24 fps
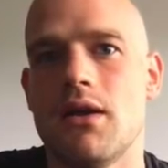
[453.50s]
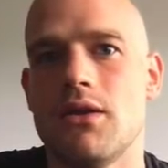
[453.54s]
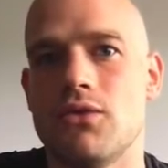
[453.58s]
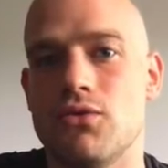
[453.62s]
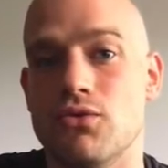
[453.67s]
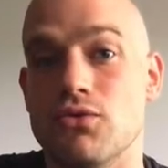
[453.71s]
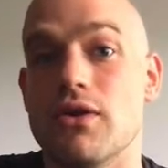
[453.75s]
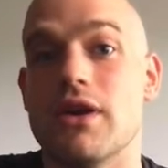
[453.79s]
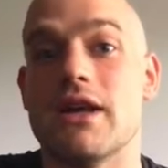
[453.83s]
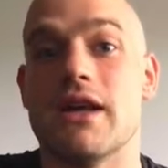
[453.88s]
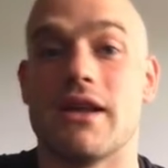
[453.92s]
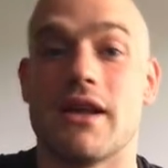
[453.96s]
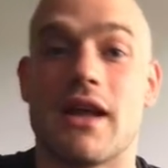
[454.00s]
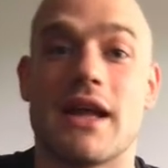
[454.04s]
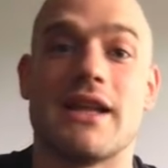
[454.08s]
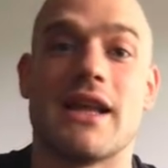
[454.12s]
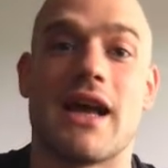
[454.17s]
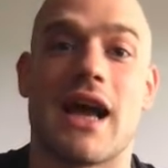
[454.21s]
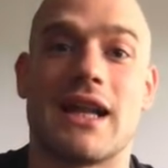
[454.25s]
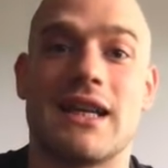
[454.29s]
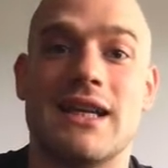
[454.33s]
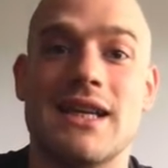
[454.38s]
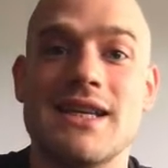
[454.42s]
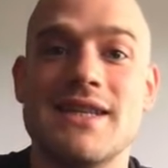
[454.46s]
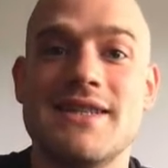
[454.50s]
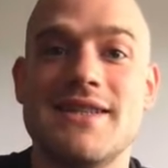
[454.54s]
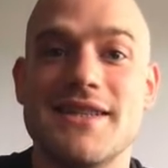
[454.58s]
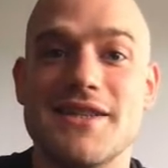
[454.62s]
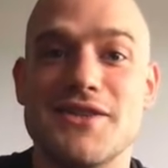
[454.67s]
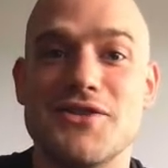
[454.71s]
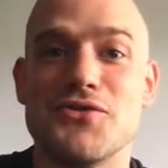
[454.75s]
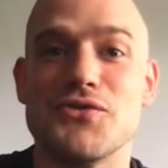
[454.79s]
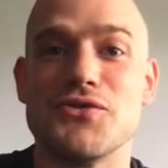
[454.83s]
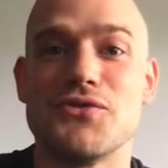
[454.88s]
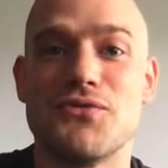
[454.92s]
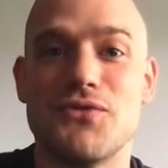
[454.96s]
At least
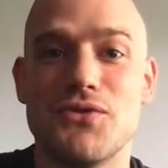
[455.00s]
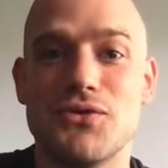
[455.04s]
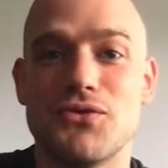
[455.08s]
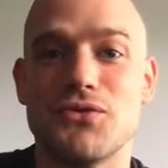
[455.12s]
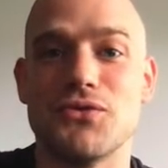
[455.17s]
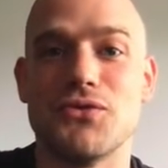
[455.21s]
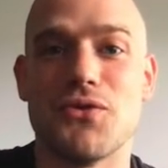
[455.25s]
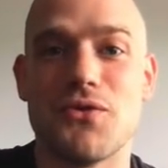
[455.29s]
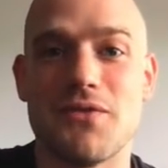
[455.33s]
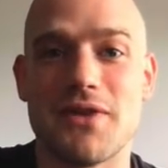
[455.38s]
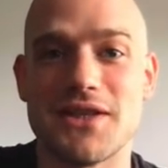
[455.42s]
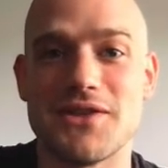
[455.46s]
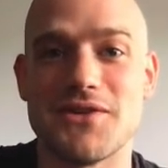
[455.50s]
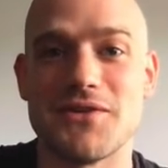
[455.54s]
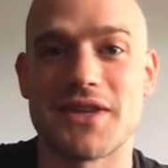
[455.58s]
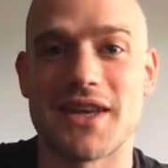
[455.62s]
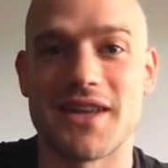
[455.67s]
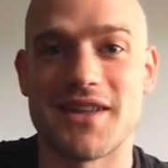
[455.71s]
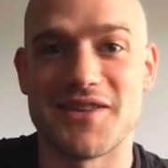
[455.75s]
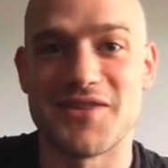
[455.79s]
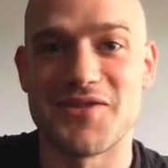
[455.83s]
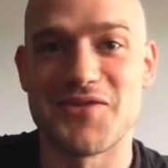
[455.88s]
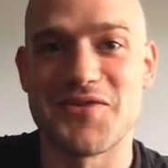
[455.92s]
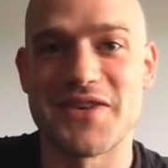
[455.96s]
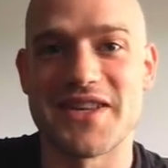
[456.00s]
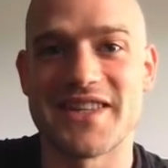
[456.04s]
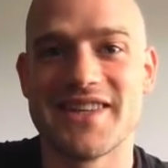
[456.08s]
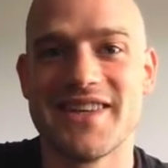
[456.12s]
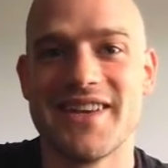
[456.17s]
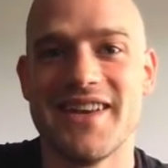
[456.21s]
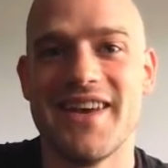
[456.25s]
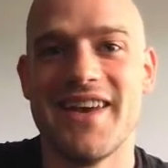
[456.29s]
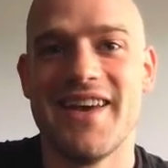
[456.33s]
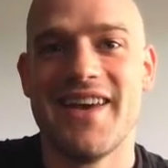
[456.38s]
it's useful to know that you can do it.